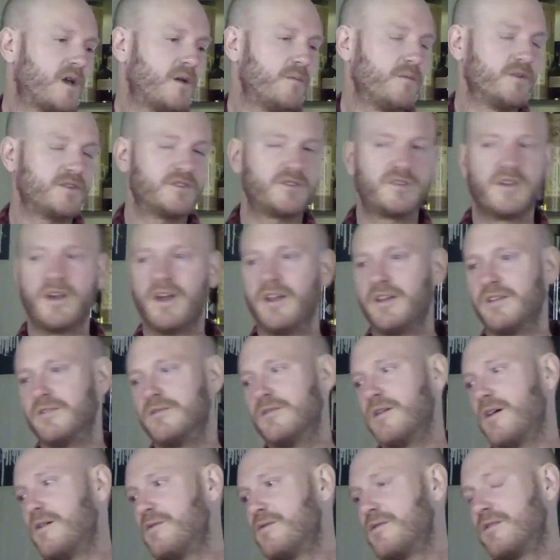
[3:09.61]
I'm excited.
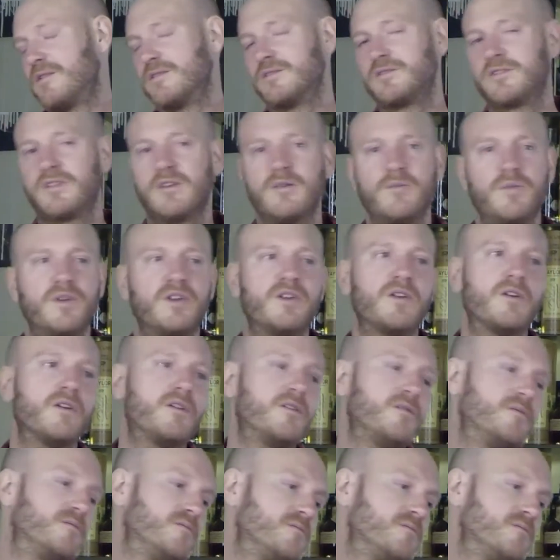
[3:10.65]
I think it's yeah. going to be good.